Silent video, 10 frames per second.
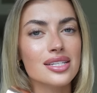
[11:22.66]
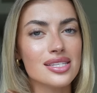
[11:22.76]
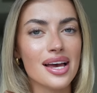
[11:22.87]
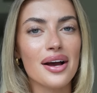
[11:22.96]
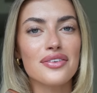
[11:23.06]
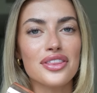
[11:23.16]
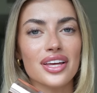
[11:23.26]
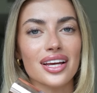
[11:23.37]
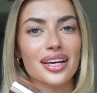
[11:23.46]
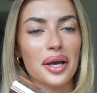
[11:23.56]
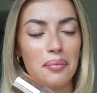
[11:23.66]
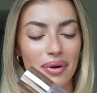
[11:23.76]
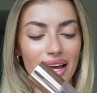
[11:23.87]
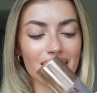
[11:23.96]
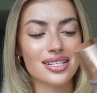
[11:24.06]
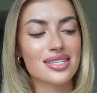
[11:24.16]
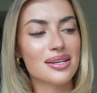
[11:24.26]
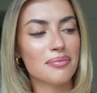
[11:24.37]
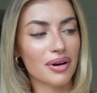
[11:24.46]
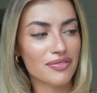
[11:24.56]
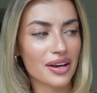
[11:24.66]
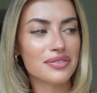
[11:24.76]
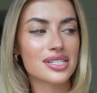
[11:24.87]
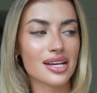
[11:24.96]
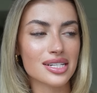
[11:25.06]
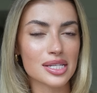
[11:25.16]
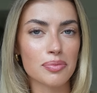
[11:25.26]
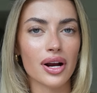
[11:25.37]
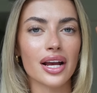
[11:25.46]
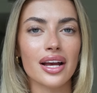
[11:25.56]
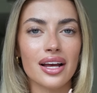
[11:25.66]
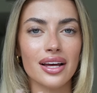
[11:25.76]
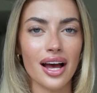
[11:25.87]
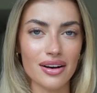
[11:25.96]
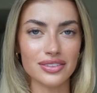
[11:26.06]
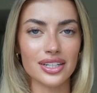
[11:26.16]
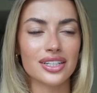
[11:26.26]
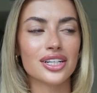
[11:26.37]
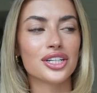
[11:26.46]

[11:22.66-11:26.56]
to set everything in place, my favorite setting spray ever,